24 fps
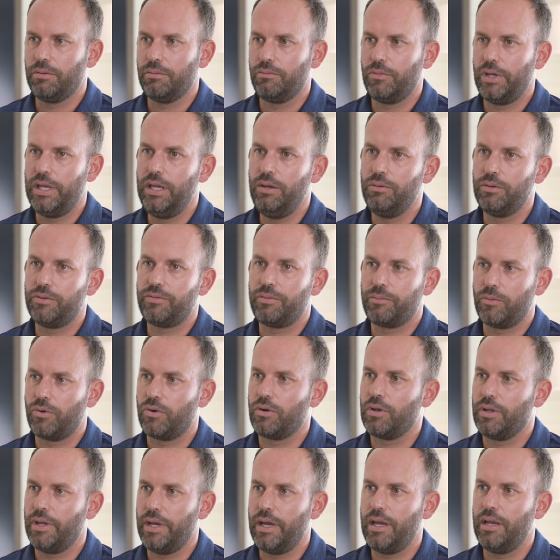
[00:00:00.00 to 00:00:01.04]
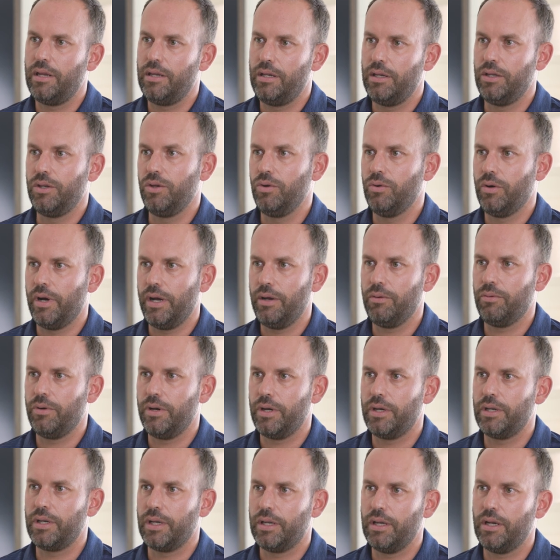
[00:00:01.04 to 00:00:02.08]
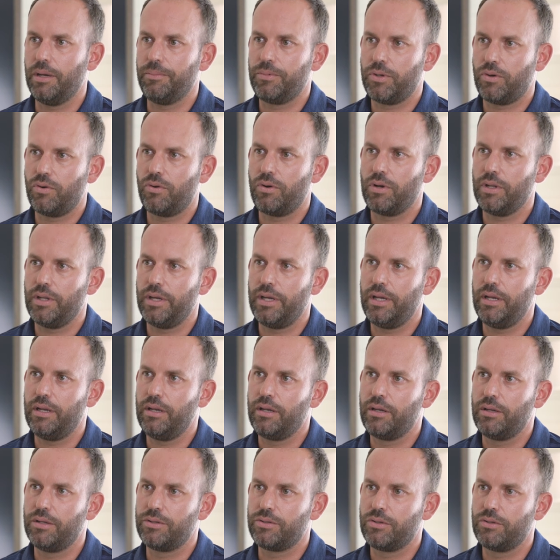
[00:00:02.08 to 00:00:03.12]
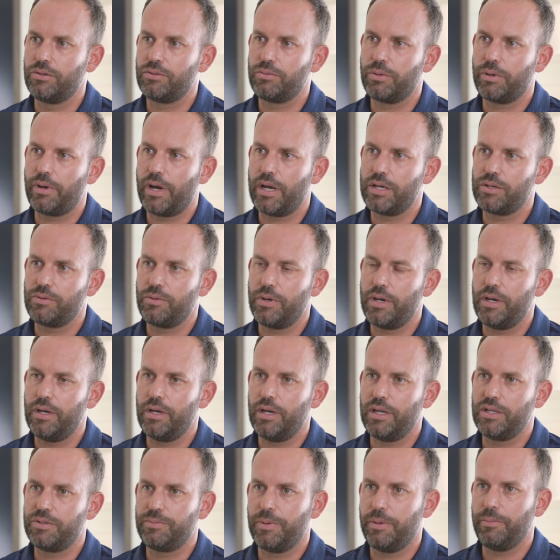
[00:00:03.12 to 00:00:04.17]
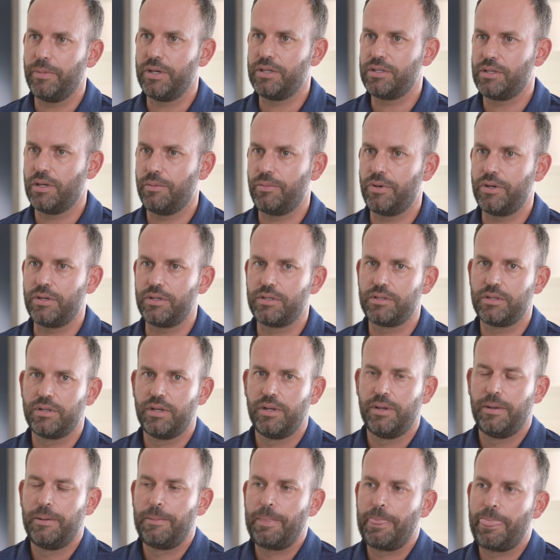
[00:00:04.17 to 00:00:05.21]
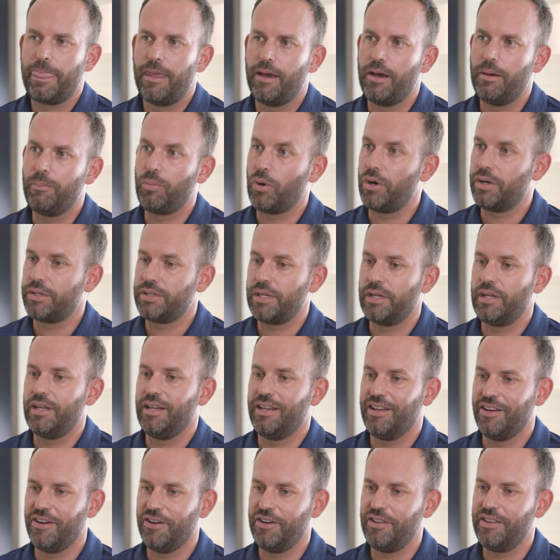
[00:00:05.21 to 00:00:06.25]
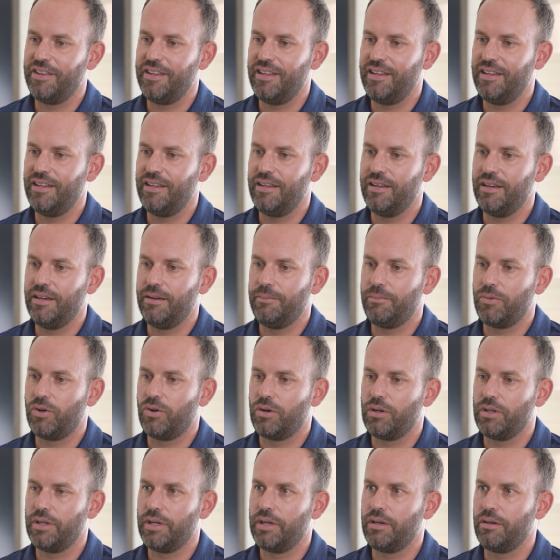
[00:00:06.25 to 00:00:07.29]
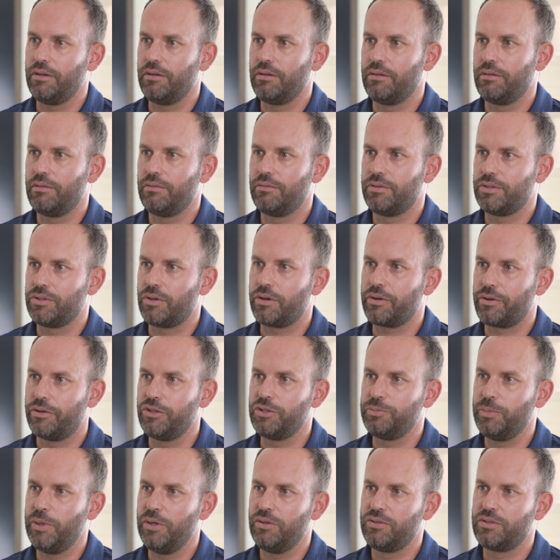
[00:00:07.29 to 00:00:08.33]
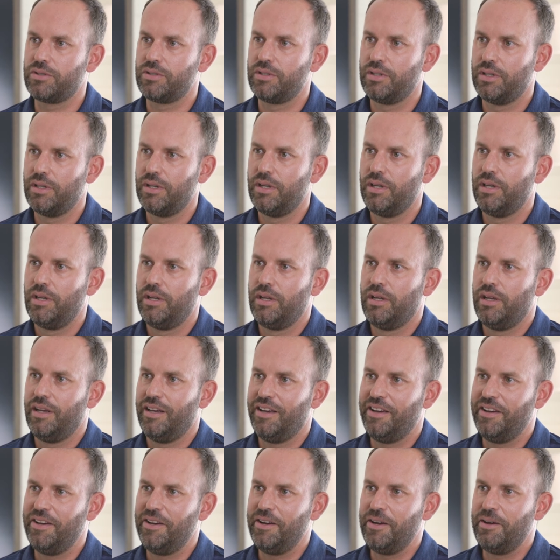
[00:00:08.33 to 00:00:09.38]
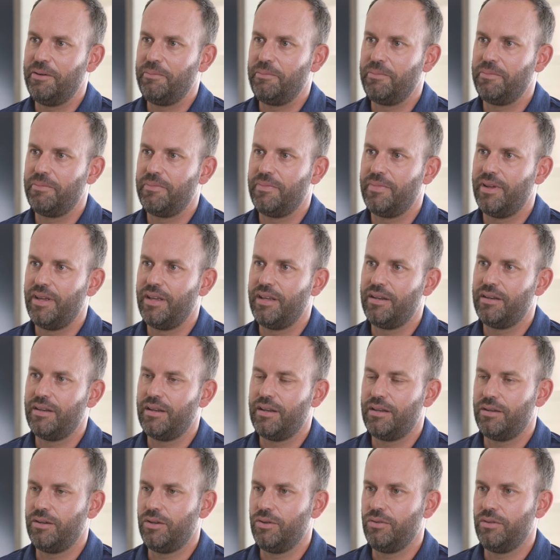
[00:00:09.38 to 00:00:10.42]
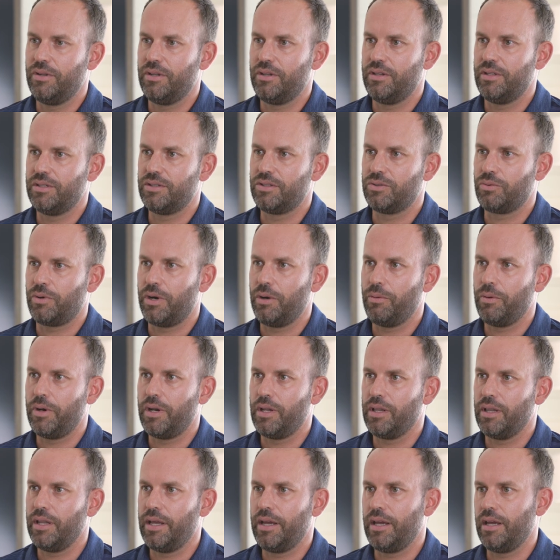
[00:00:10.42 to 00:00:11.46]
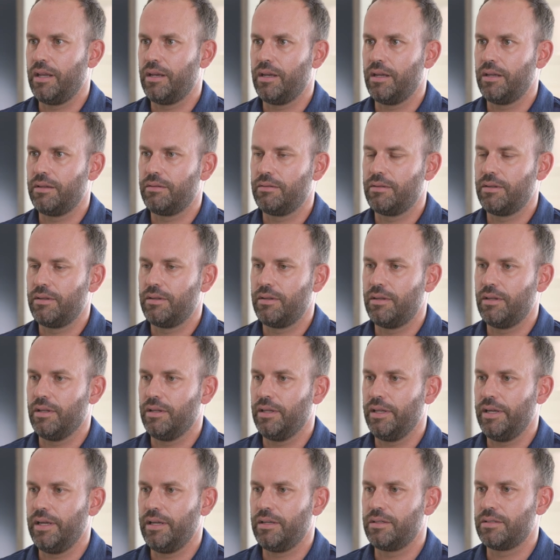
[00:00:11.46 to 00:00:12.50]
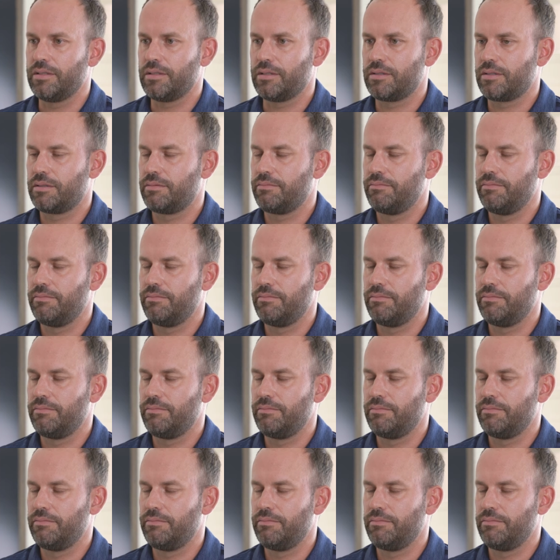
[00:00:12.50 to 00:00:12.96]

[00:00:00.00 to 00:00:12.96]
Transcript: he was from Coeur d'Alene. He knew I wanted to get up to Coeur d'Alene as soon as we graduated. I spent my summers bartending on the Coeur d'Alene resort cruise boats, and knew that this is where I wanted to land. The lake just,